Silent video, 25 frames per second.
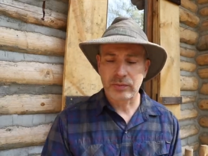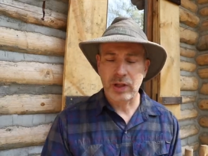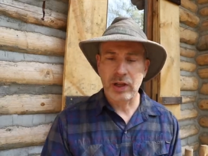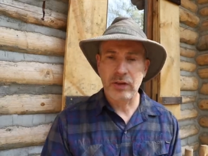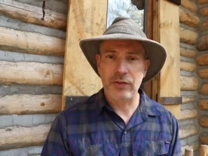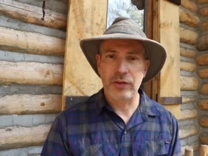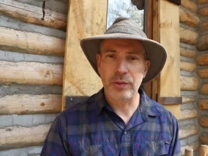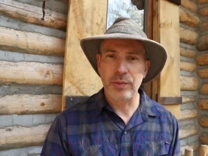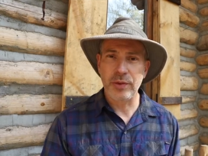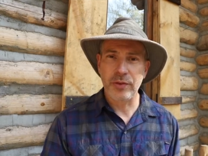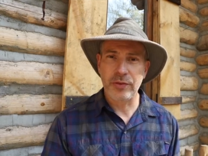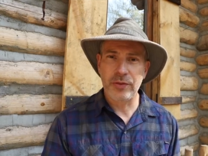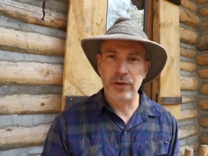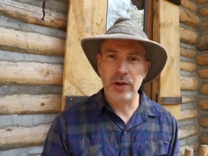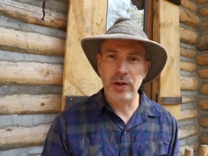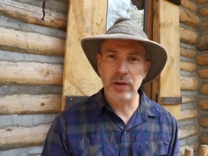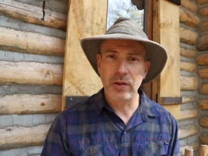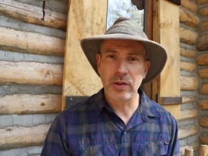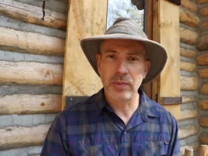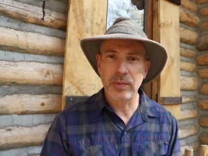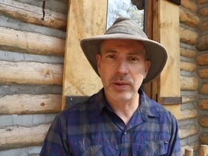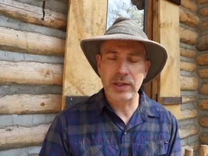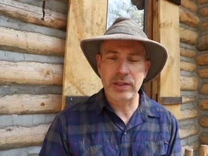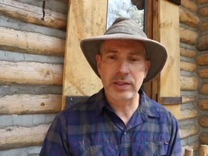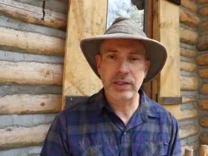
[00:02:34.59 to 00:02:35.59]
If you've been
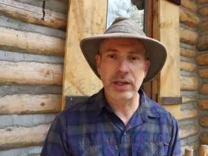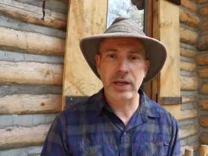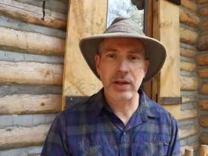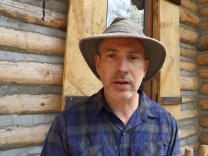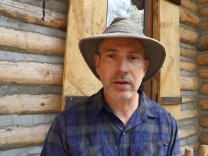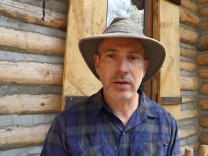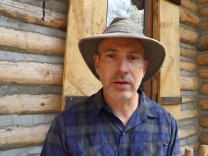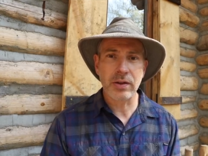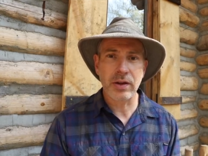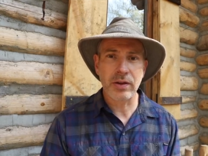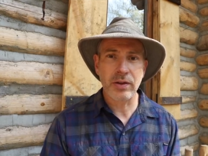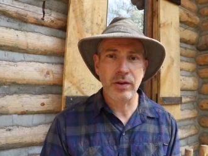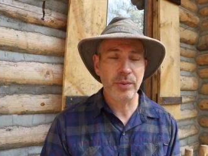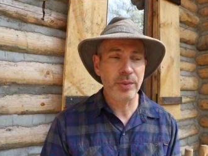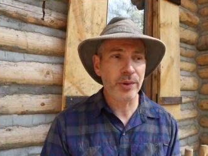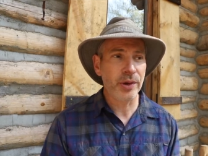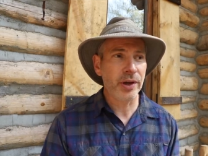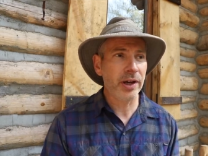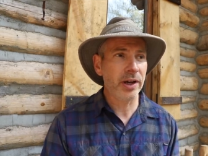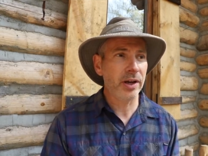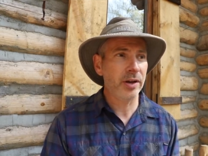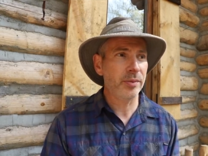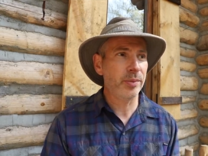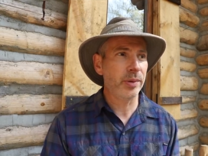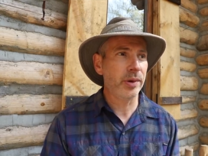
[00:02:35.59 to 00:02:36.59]
following my channel, and I hope you
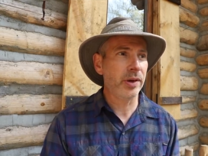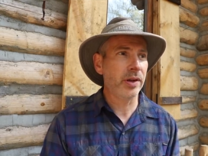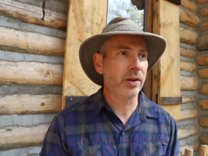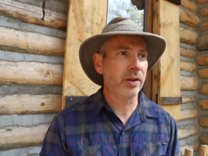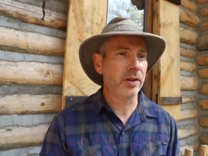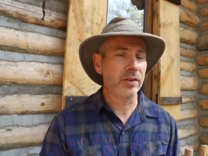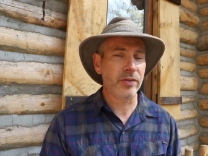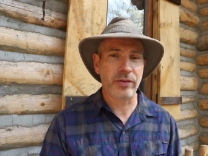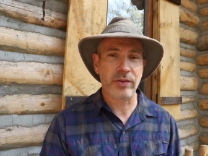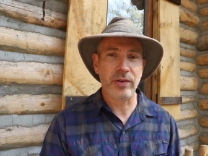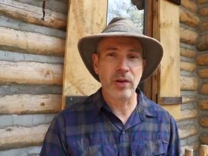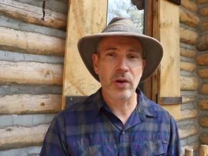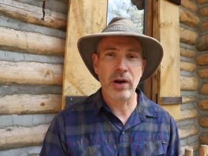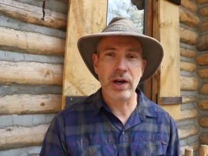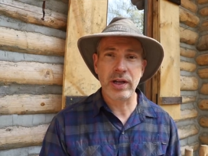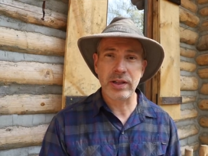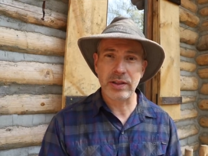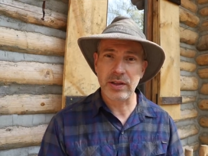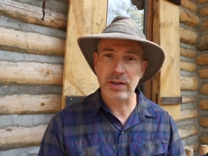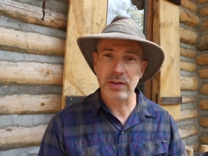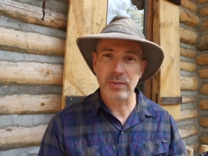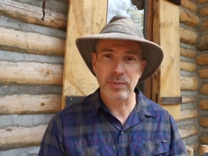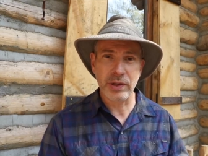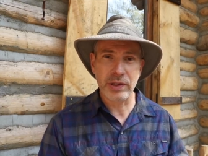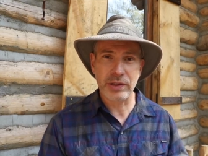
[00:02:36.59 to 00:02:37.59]
have been, if not,
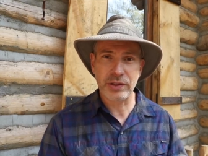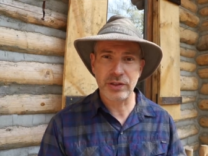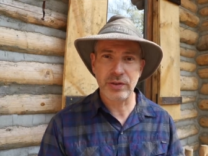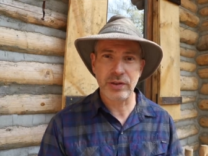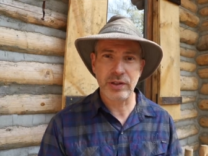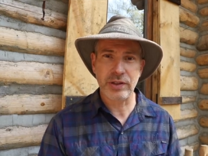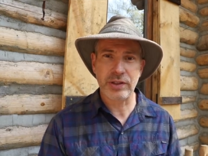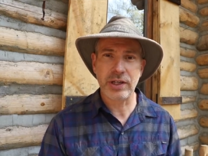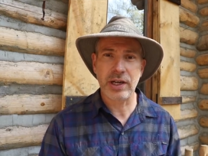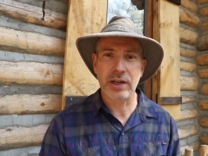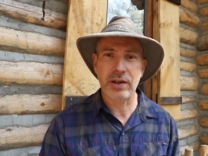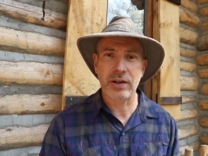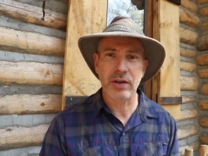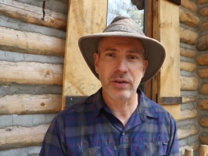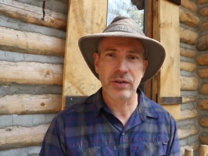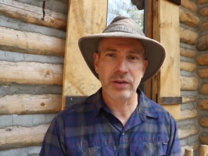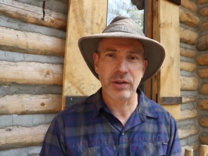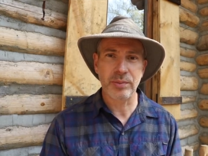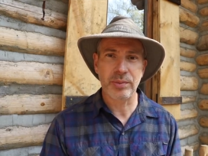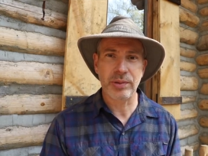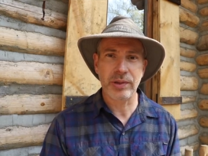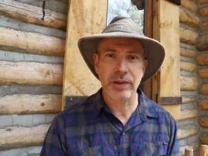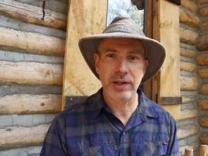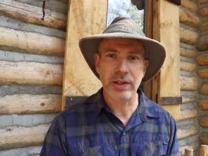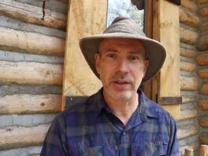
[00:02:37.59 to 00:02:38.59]
then make sure you check out
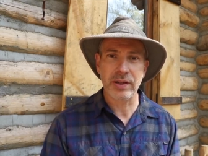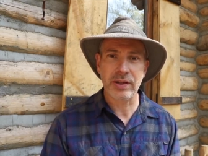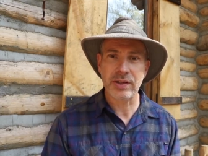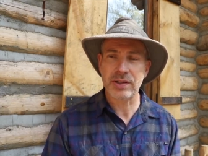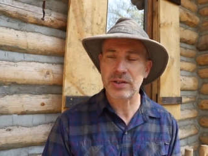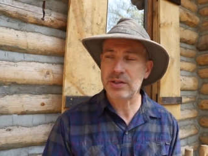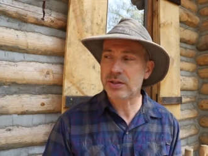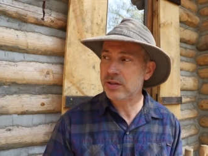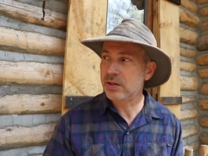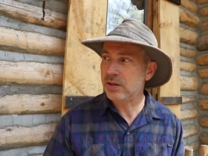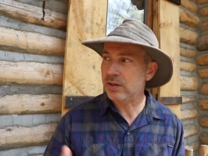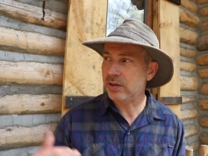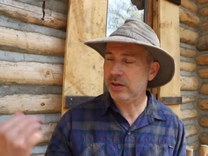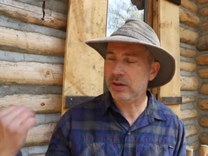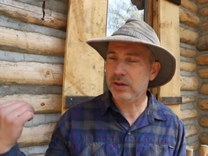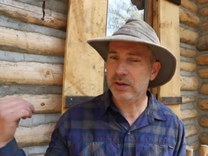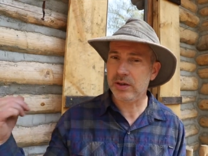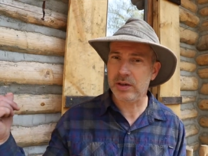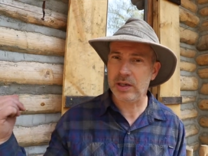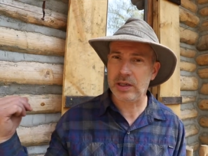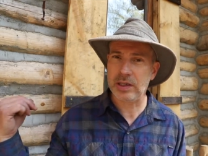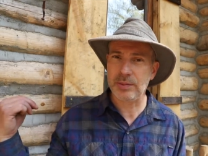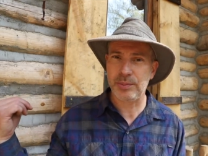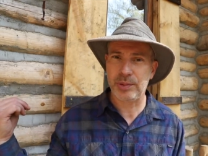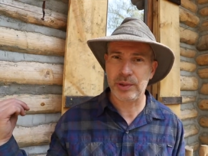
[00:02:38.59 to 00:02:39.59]
the playlist
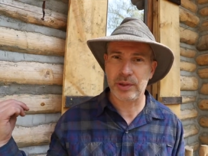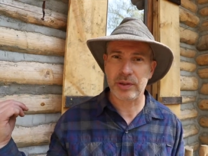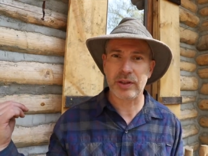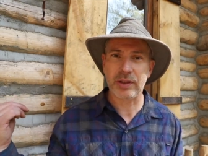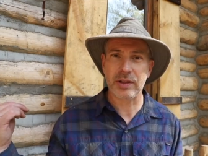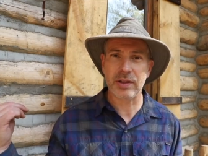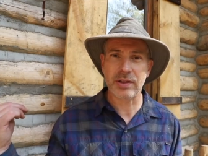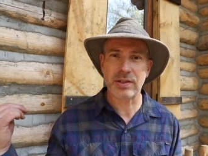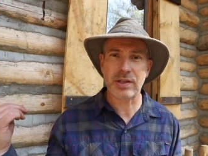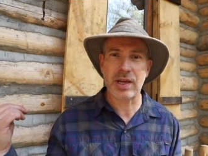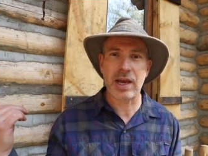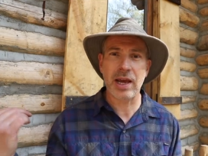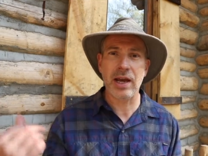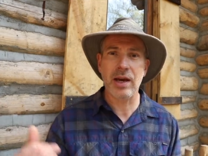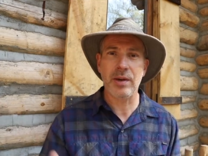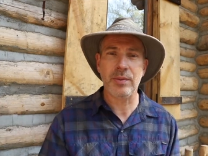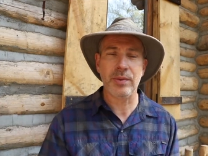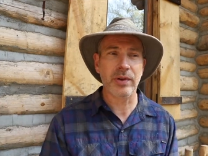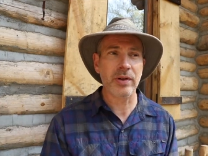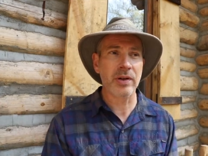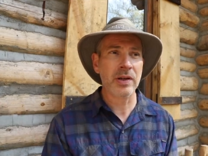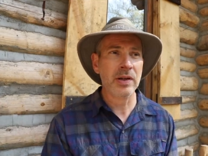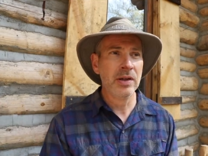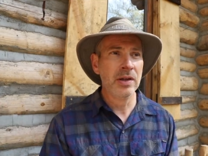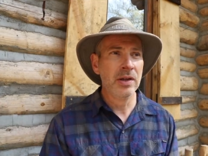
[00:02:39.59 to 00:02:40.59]
on building this
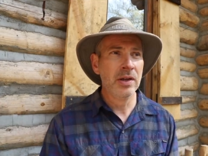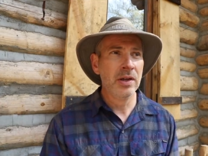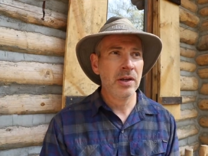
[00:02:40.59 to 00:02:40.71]
cabin.